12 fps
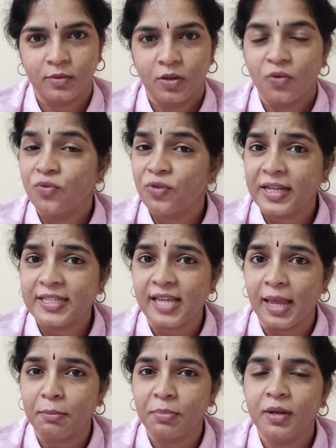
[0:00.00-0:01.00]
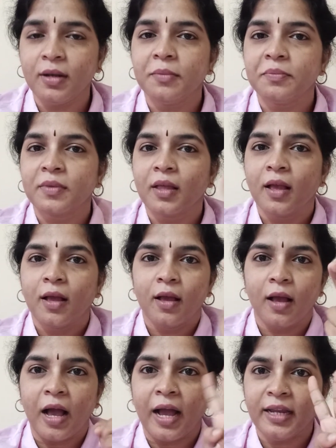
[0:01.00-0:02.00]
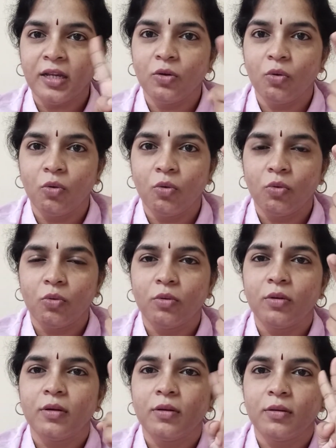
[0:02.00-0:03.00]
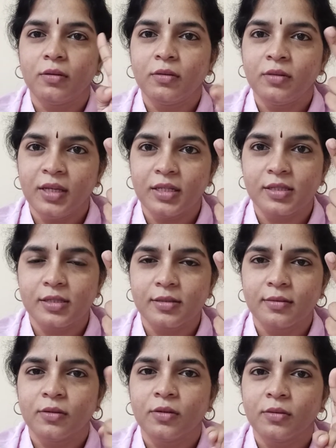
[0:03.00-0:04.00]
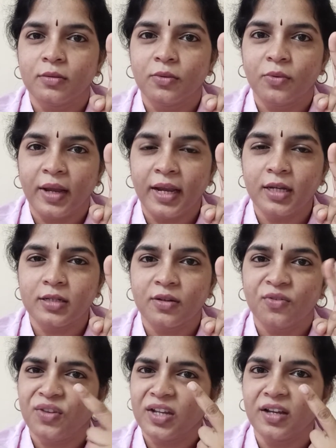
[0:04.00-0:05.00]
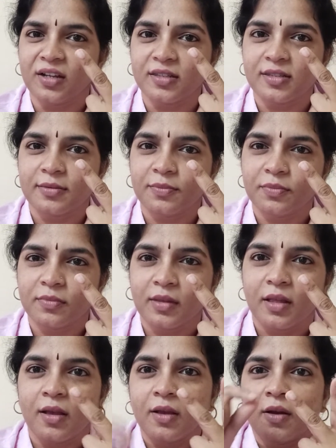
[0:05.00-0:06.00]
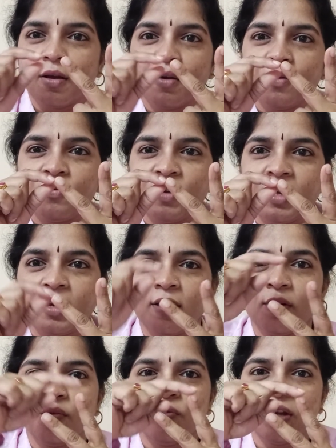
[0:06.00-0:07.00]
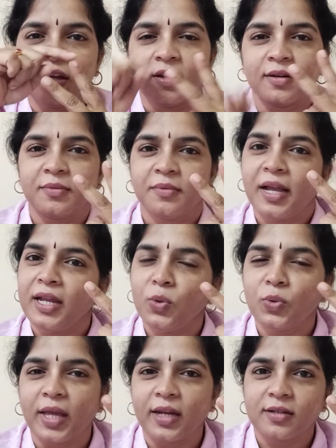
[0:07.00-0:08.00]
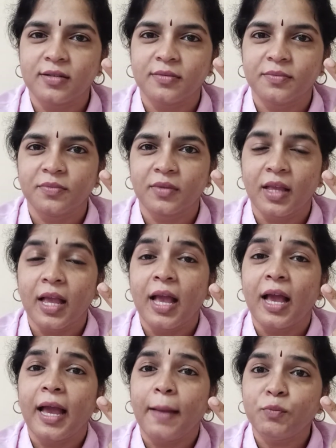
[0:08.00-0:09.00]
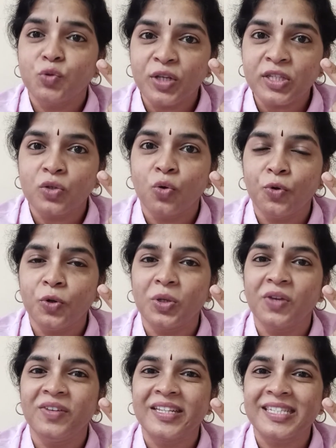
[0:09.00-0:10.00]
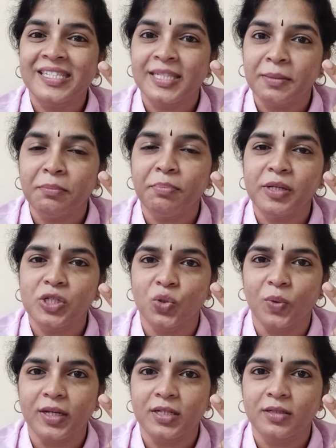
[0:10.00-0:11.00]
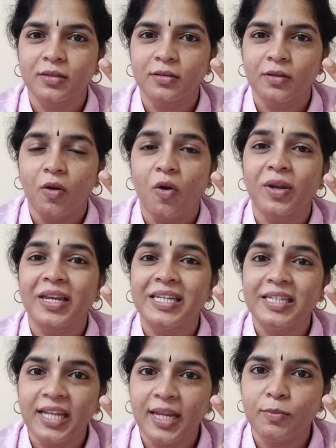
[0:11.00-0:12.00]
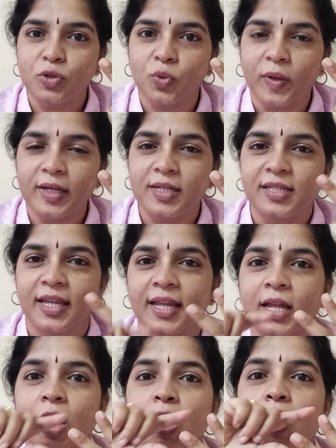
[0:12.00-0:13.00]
For example, I know this, right? Fingers. Finger, finger. I know that. I'm just going to give you a symbol to it or a name to it, saying